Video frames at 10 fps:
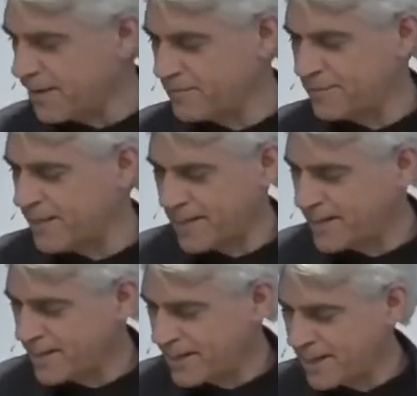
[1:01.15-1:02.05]
I
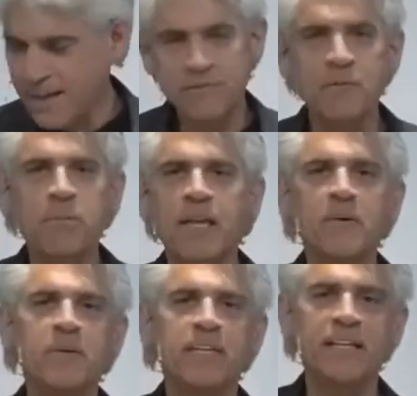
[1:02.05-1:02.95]
have to
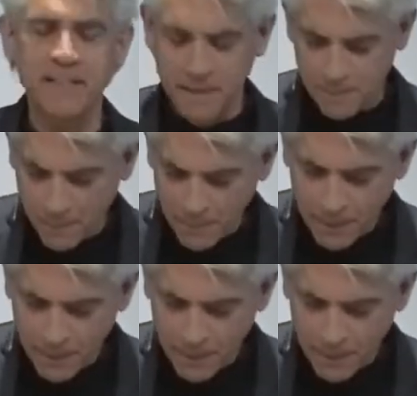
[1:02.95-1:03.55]
play with it.